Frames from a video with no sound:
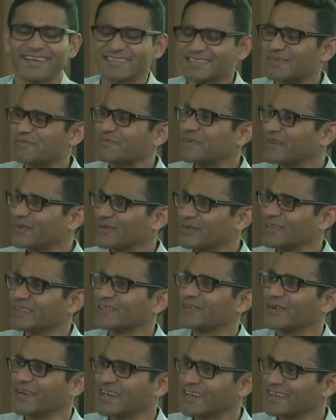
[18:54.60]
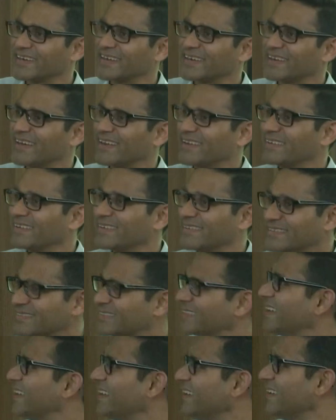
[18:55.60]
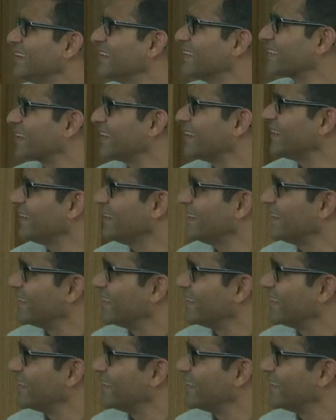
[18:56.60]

compared to the theoretical guarantees. Okay,